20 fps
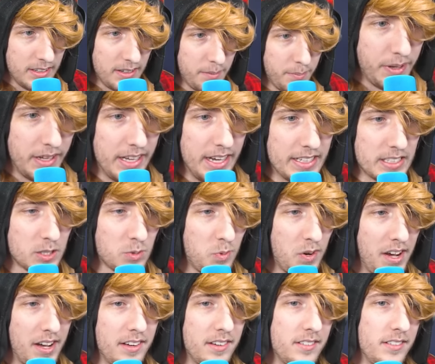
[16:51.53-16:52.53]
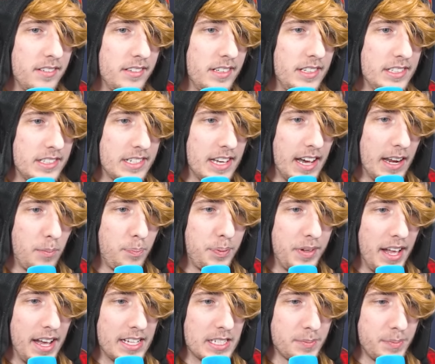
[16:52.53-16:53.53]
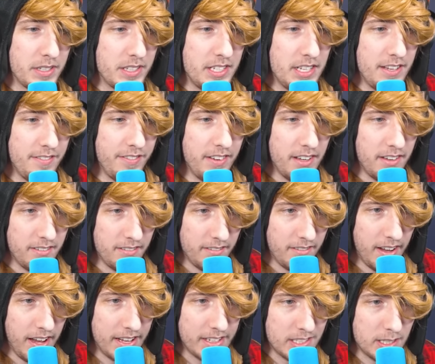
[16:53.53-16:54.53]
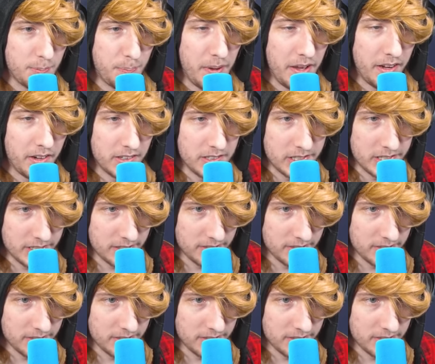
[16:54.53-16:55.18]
But guess what? He's got a plasma TV and speakers.